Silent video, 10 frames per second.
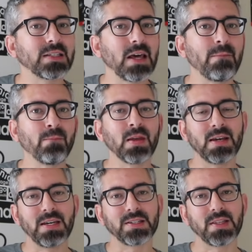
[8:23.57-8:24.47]
that
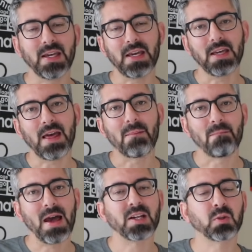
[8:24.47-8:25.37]
he's thinking that
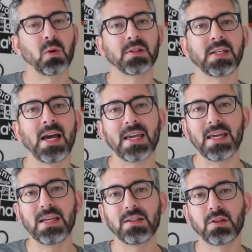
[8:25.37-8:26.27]
Maxwell Tech
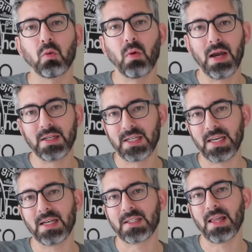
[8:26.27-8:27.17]
is the way to
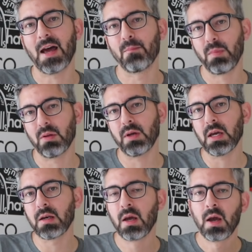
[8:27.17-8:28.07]
get to that
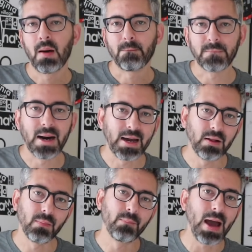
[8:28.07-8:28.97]
million
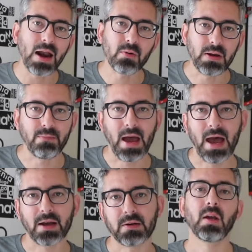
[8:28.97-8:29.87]
mile battery
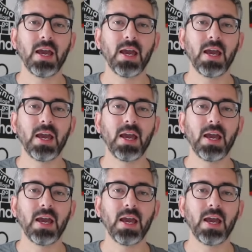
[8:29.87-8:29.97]
pack.